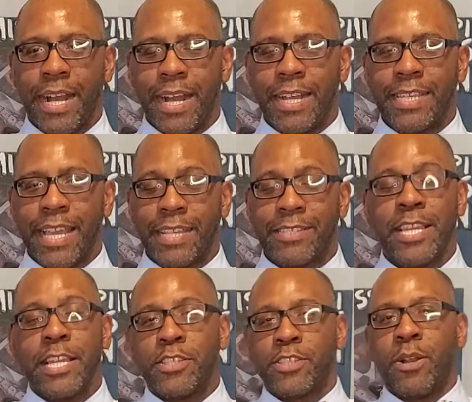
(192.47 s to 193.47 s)
Yes.
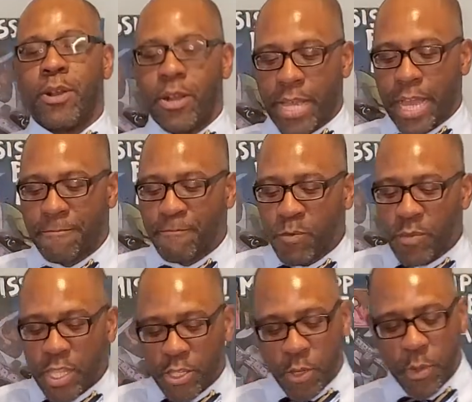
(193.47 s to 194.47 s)
So
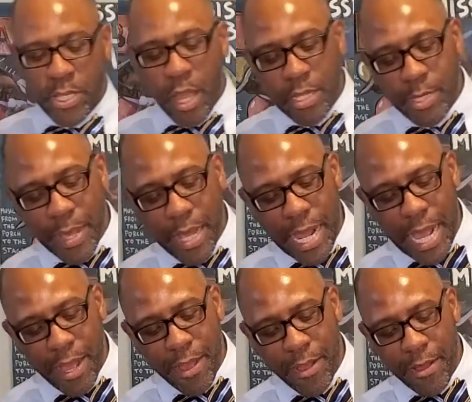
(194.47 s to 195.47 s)
we talked about
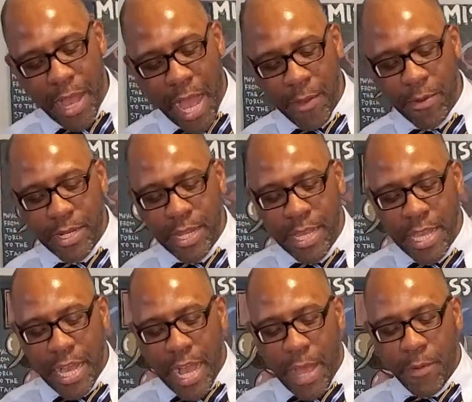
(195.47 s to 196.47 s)
how
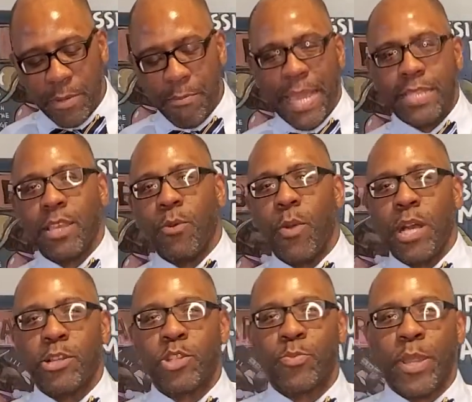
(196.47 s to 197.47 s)
I would make the
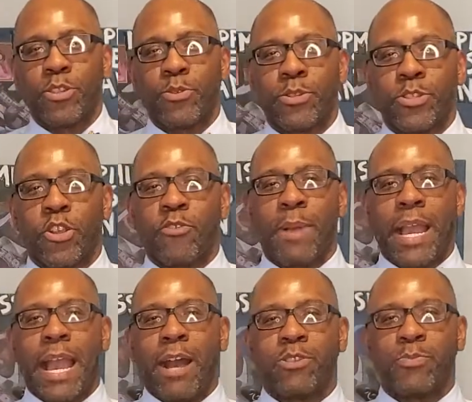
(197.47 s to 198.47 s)
Weller Special Reserve my
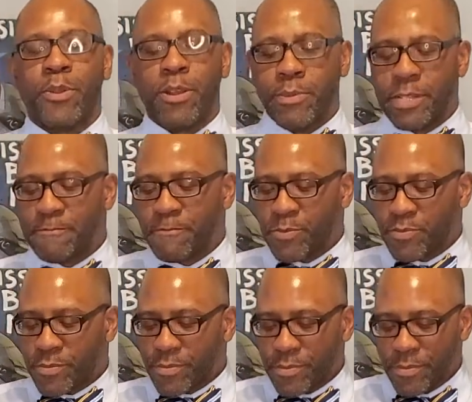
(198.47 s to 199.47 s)
house bourbon.
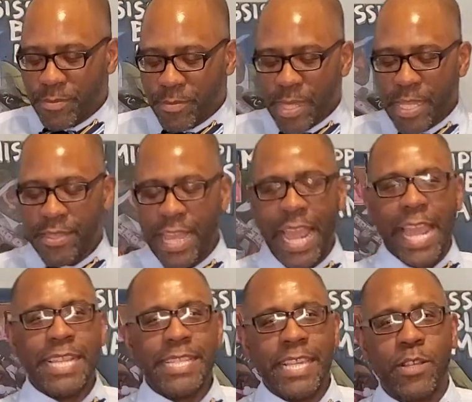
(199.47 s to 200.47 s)
The
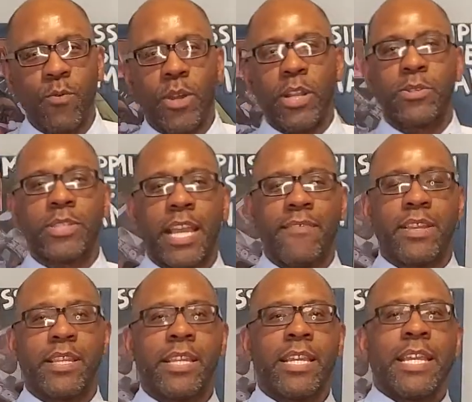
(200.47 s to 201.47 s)
Antique 107,